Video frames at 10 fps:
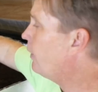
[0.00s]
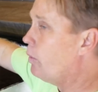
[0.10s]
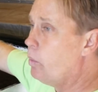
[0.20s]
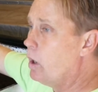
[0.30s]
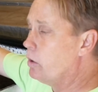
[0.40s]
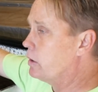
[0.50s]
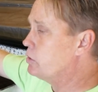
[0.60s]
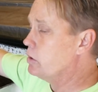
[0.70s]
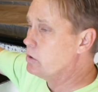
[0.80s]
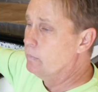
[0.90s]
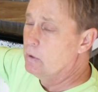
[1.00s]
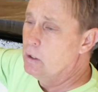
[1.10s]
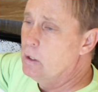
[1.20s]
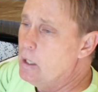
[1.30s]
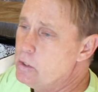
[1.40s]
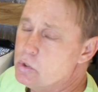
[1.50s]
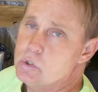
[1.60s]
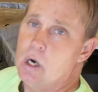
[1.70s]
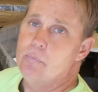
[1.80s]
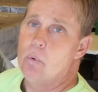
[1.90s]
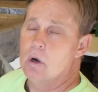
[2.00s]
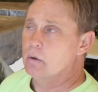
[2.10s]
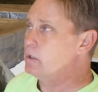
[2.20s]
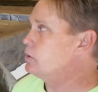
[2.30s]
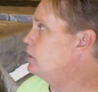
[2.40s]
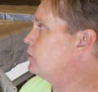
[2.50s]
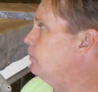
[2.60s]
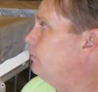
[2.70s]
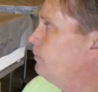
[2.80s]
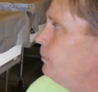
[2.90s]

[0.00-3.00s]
have a watering system. It's a self-watering system.